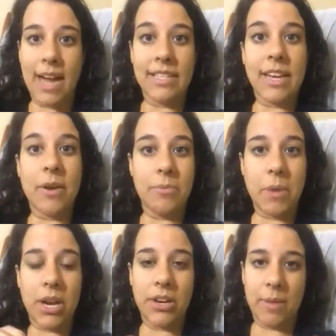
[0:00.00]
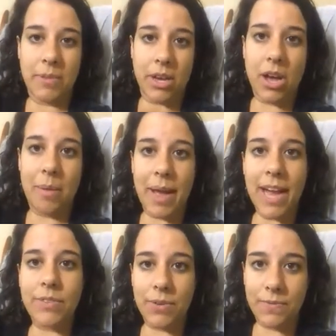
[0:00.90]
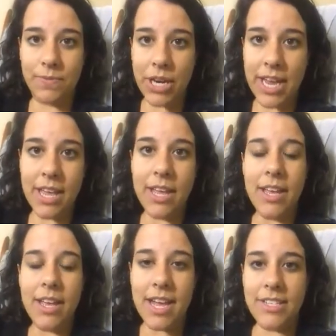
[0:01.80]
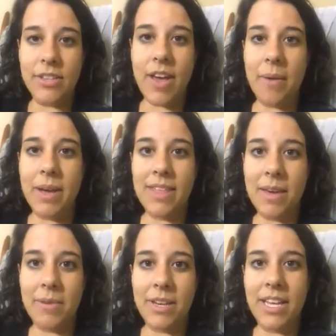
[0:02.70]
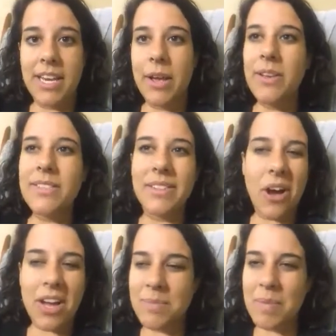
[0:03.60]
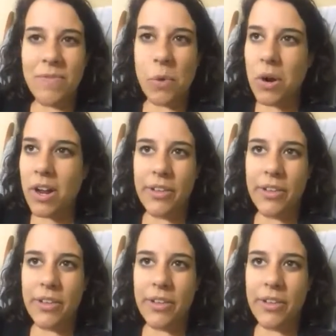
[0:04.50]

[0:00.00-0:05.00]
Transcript: would monogram the compact for free. And so that way they would, it's cost me $4.